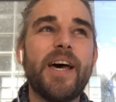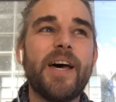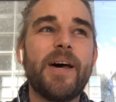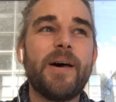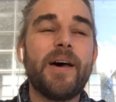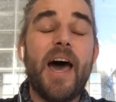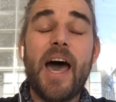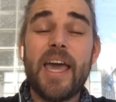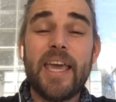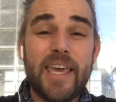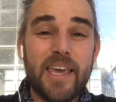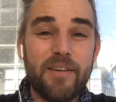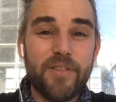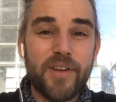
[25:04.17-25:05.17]

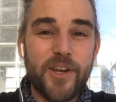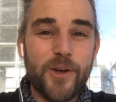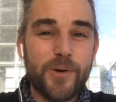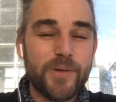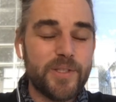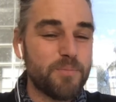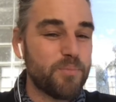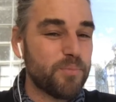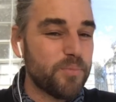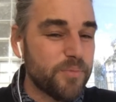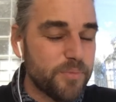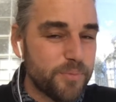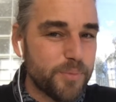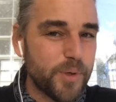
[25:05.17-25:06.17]
hiking video is
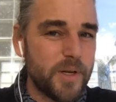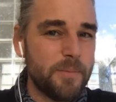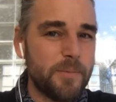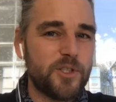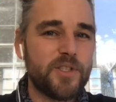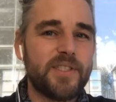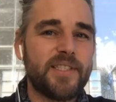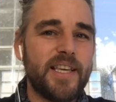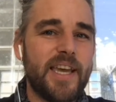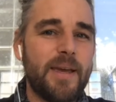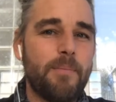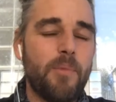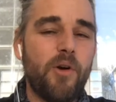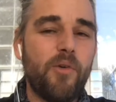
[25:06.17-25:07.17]
pretty much the
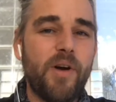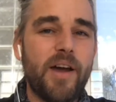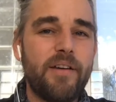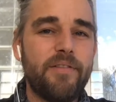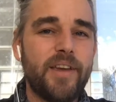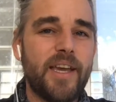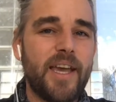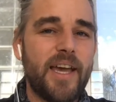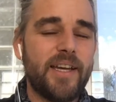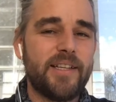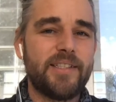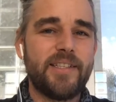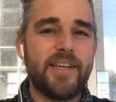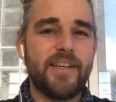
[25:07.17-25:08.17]
same. Arriving
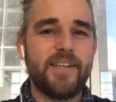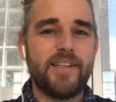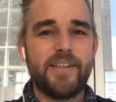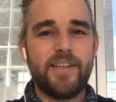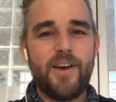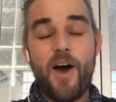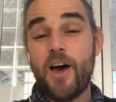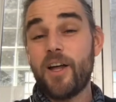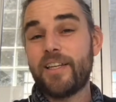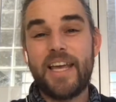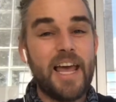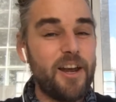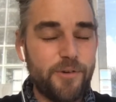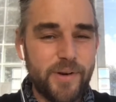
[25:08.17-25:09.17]
at art
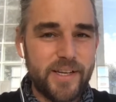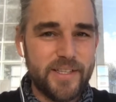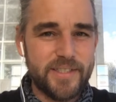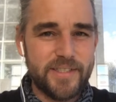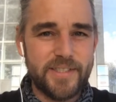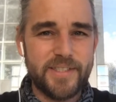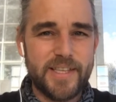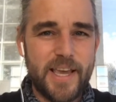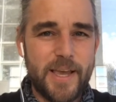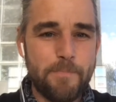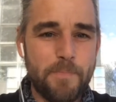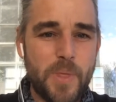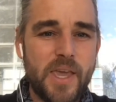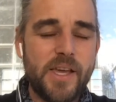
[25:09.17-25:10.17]
gallery is the
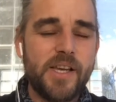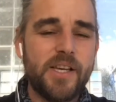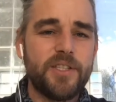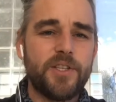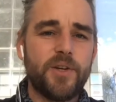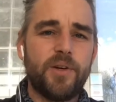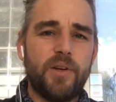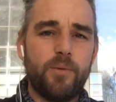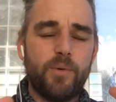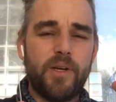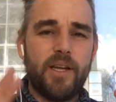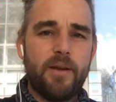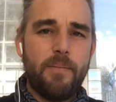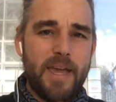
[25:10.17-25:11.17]
same. So we're
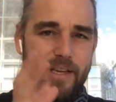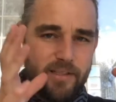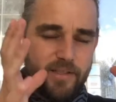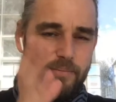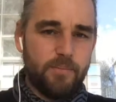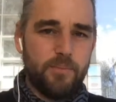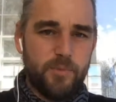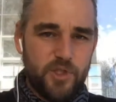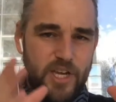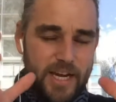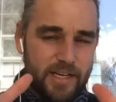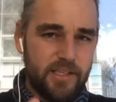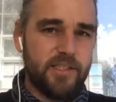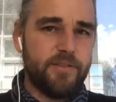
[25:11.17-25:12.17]
gonna make some
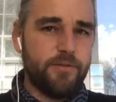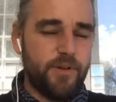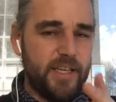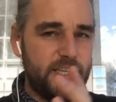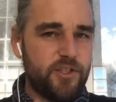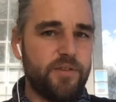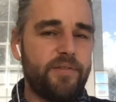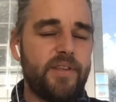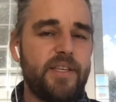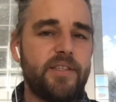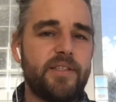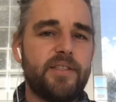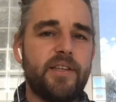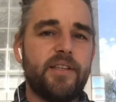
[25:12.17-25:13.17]
checklists for each of
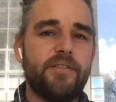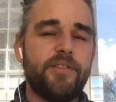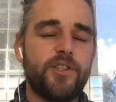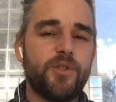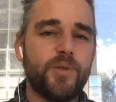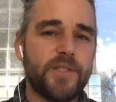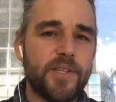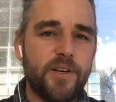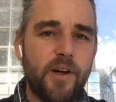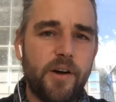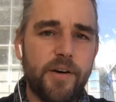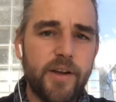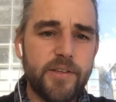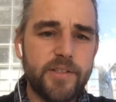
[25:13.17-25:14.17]
these individual
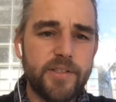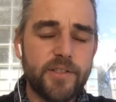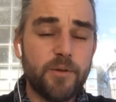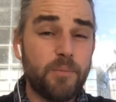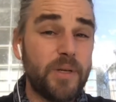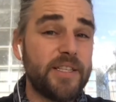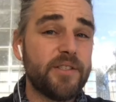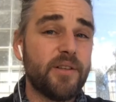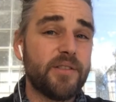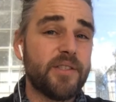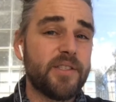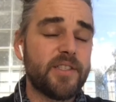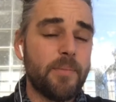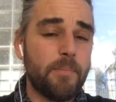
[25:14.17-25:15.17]
scenarios. So please
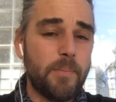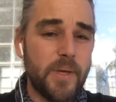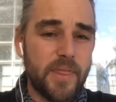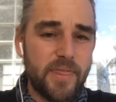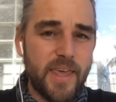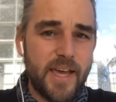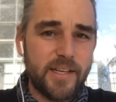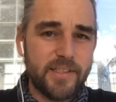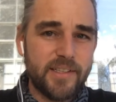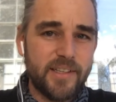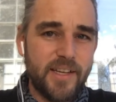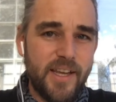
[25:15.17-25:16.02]
also submit that.